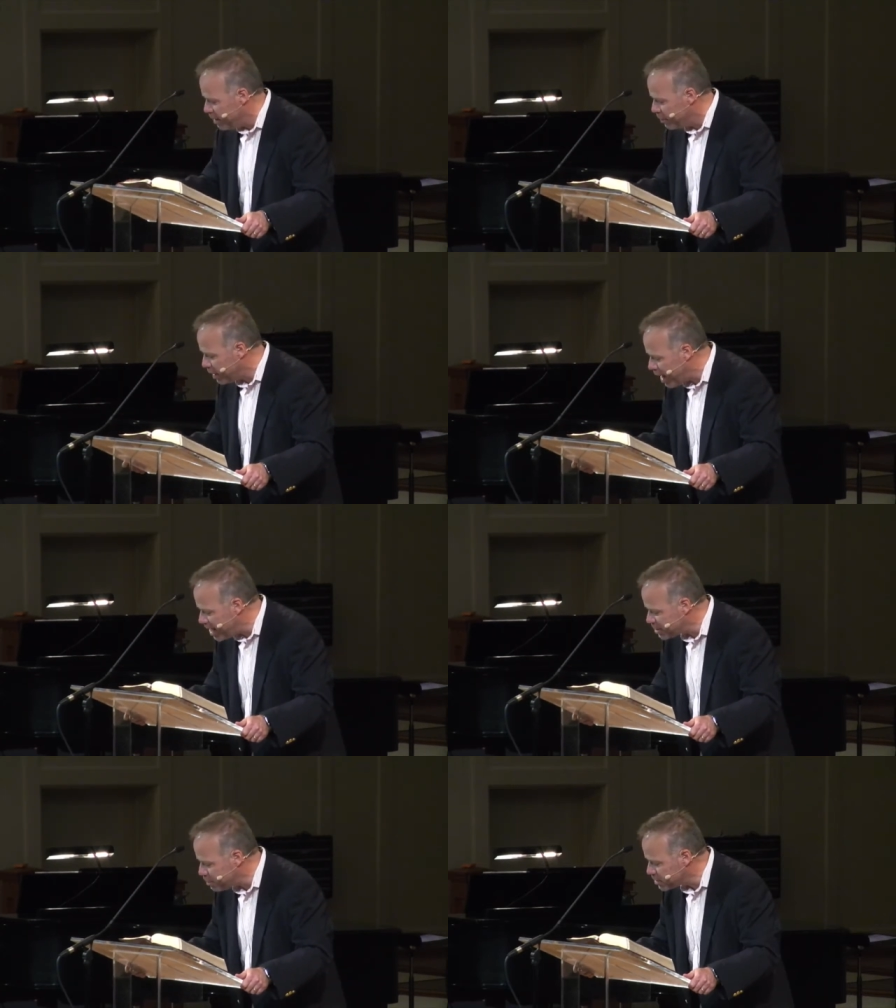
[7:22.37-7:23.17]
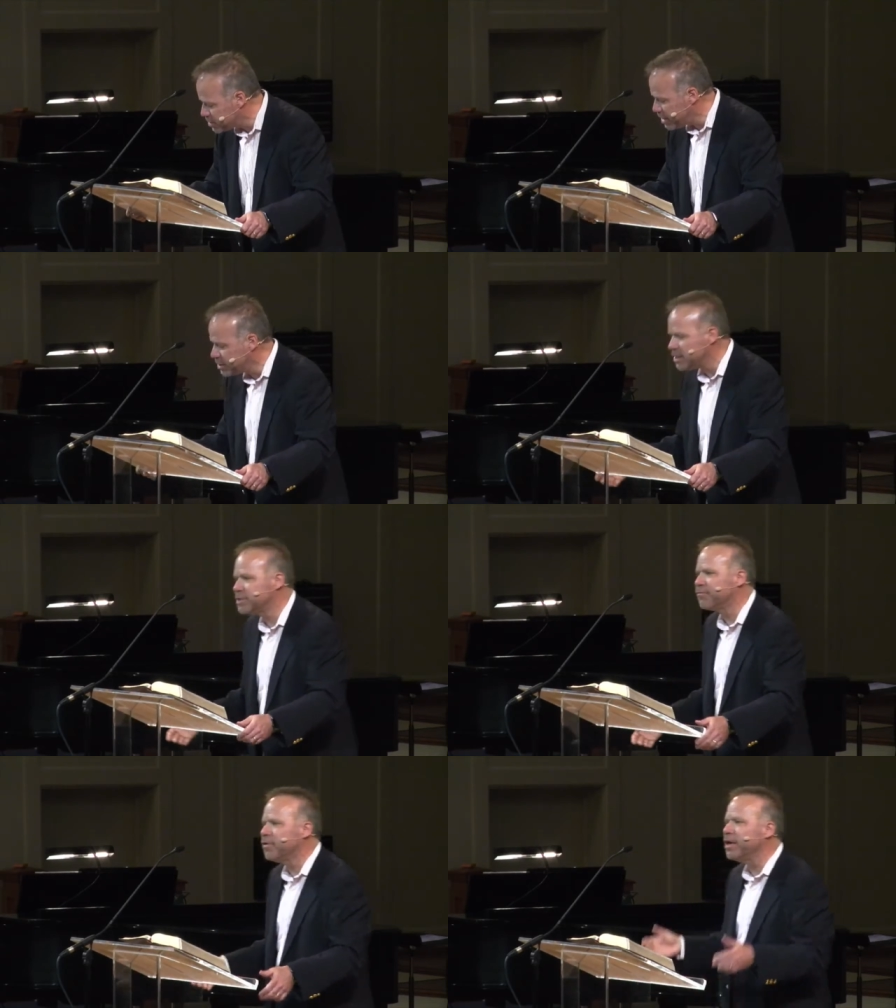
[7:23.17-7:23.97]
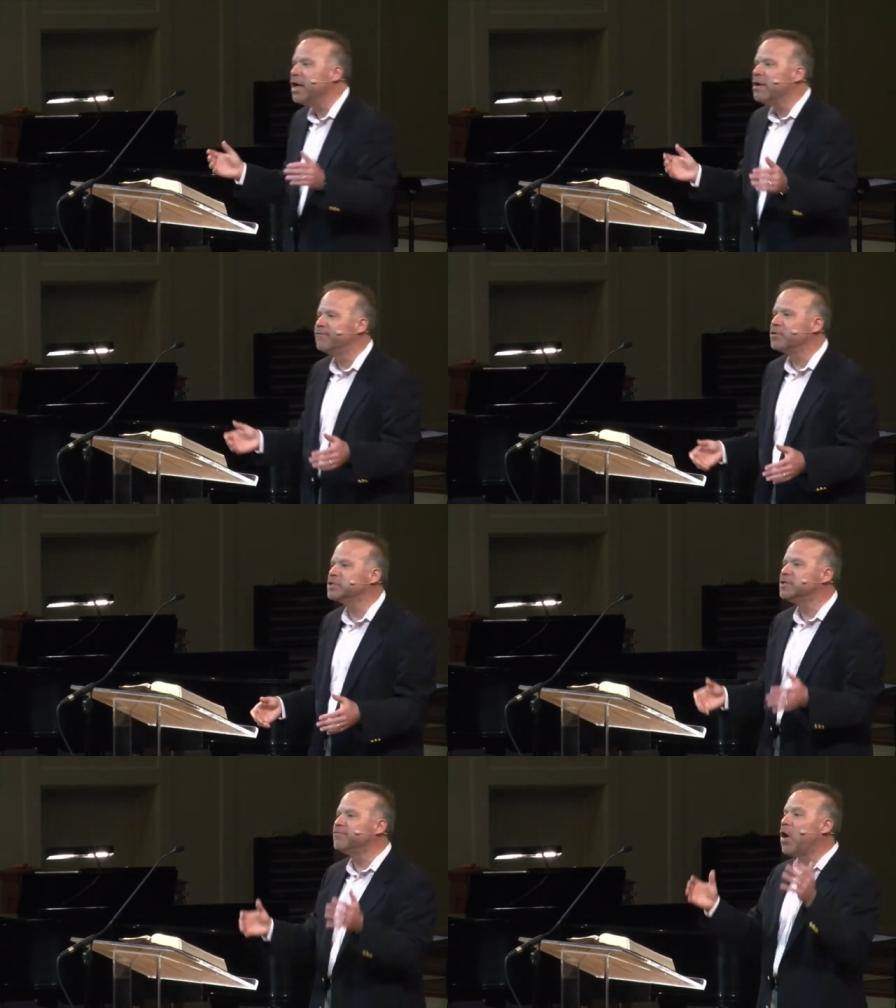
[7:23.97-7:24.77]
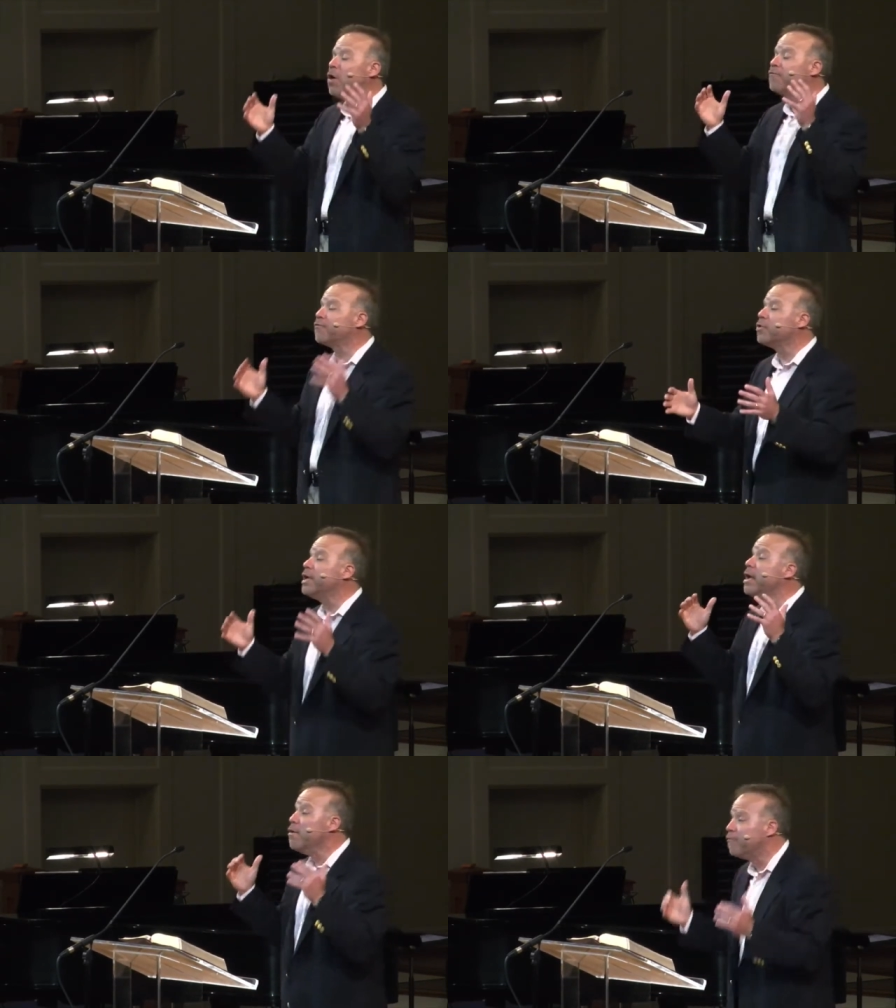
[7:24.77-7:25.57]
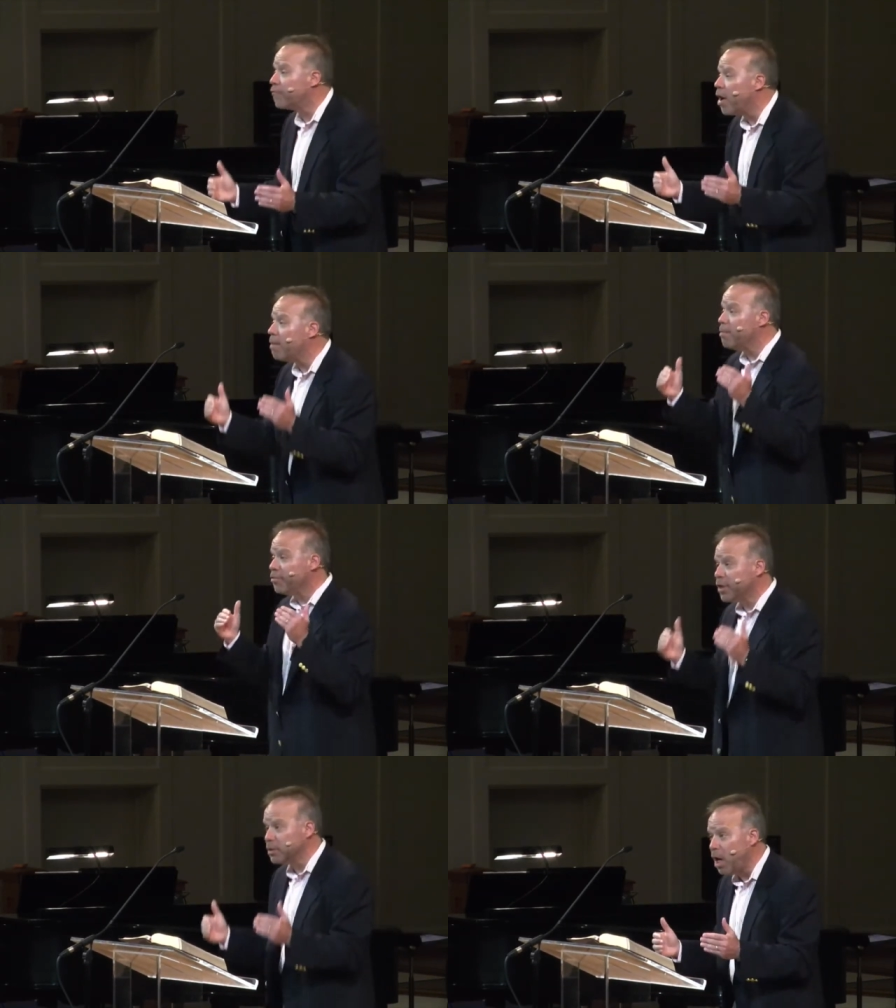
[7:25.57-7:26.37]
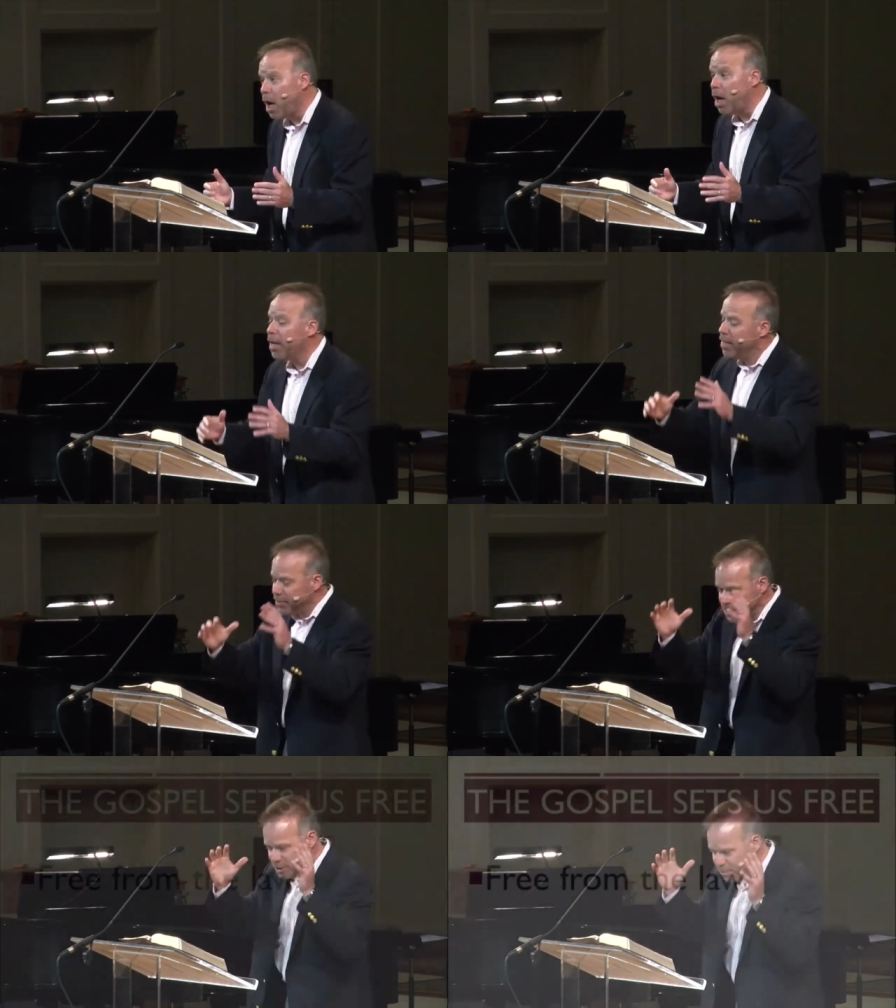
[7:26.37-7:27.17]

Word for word: The gospel sets us free, first of all, free from the law. This has